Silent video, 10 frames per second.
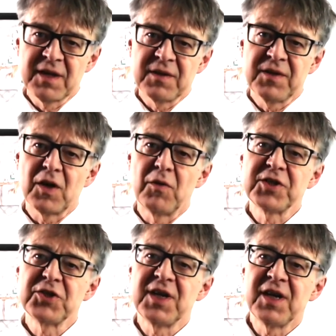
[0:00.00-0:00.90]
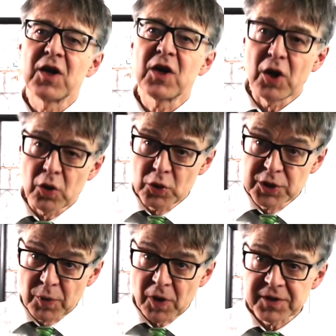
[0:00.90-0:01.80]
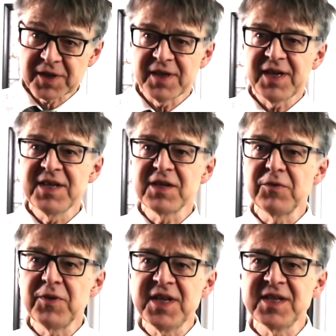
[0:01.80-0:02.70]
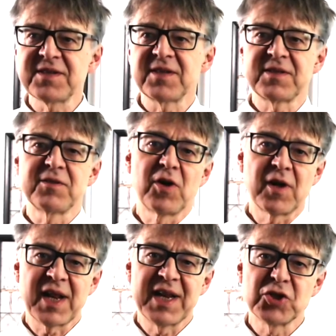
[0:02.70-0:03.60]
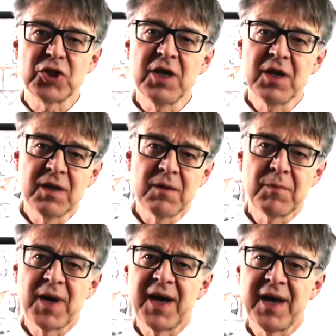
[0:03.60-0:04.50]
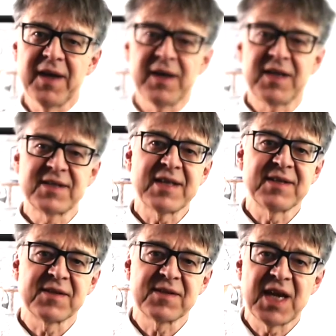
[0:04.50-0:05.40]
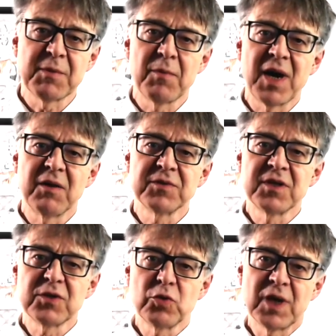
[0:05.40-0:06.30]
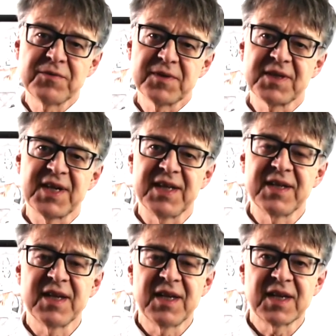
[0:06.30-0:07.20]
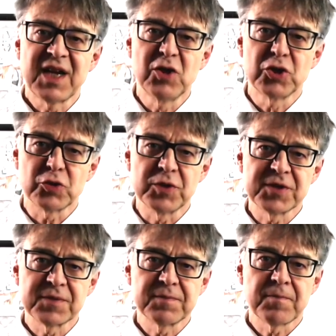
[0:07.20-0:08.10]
The originally cold water increased its internal energy by exactly the same amount, 210 kilojoules.